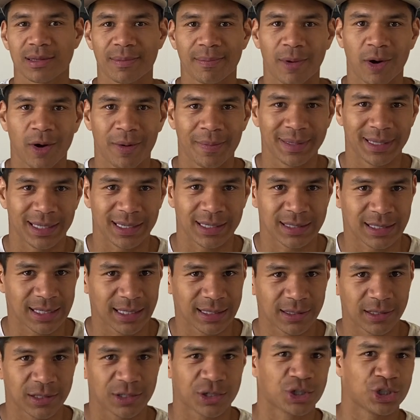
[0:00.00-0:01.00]
the moment that
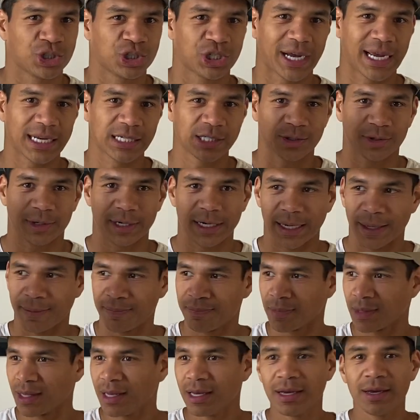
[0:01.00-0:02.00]
set the trajectory
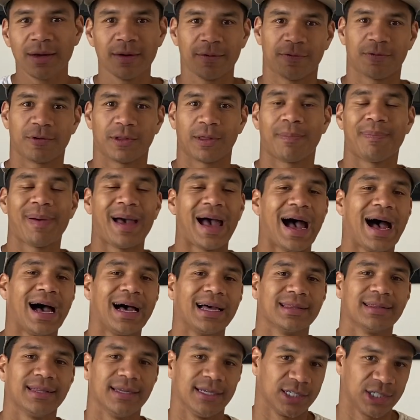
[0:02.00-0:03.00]
for the
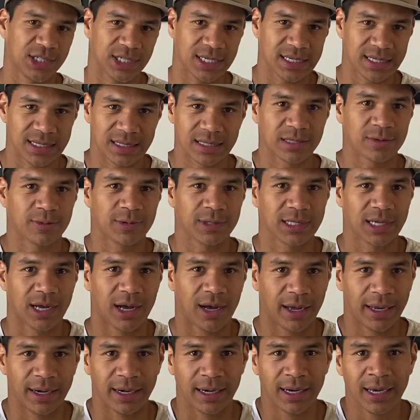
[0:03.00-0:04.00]
path that Jesus was
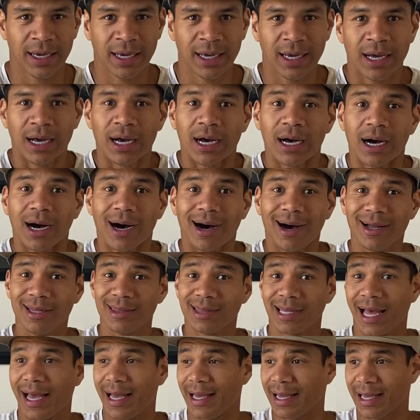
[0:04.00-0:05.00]
on.
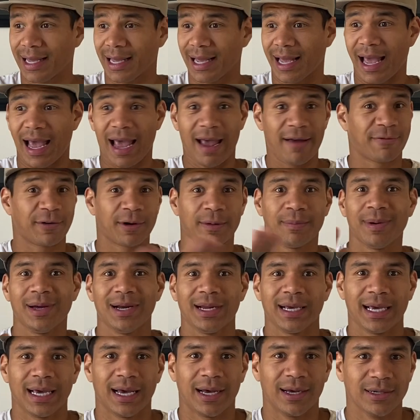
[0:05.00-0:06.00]
Unlike
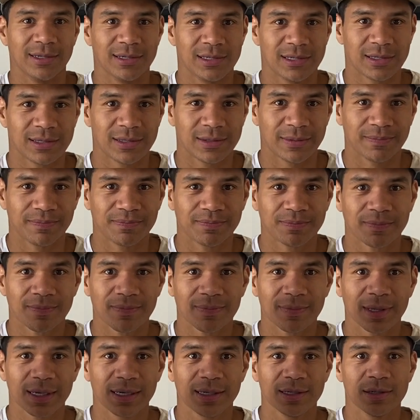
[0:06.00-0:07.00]
everybody else,
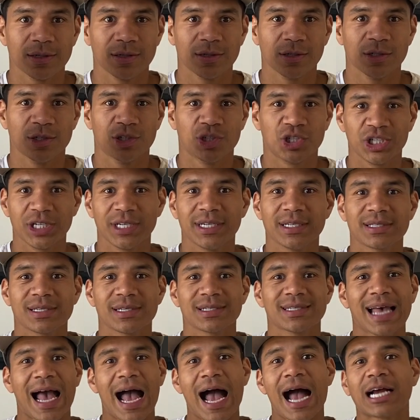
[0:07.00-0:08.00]

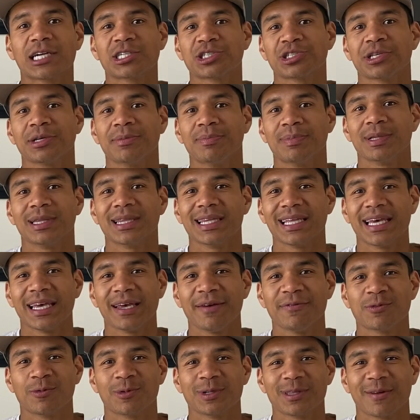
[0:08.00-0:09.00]
Jesus actually
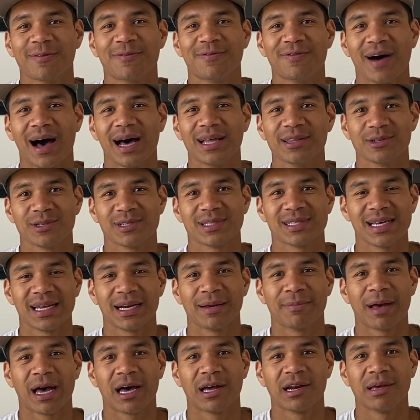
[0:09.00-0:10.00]
believed what the Father said
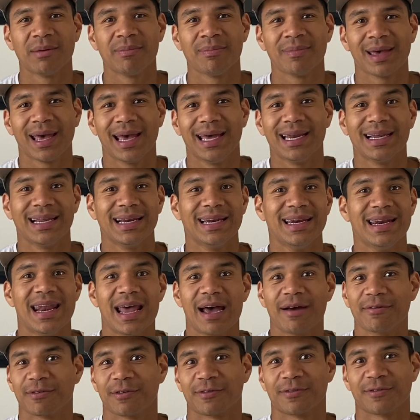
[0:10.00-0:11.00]
about him, and he
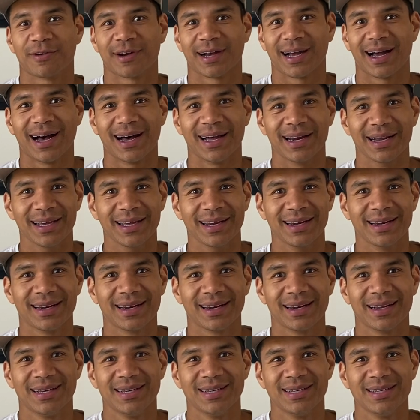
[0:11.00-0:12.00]
never forgot it.
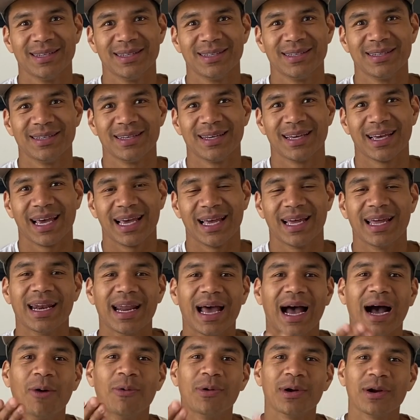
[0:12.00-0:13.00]
And
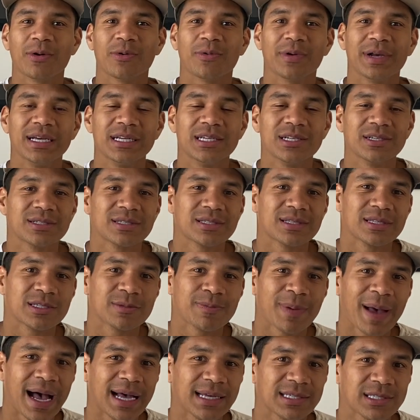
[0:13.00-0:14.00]
I want to read this
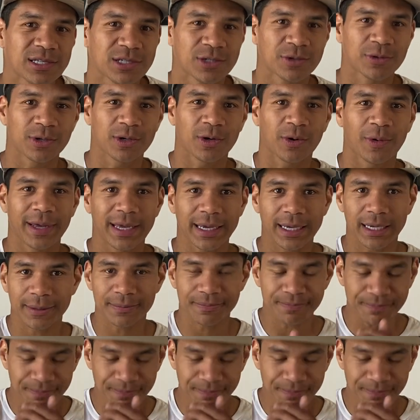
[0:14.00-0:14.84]
passage real quick.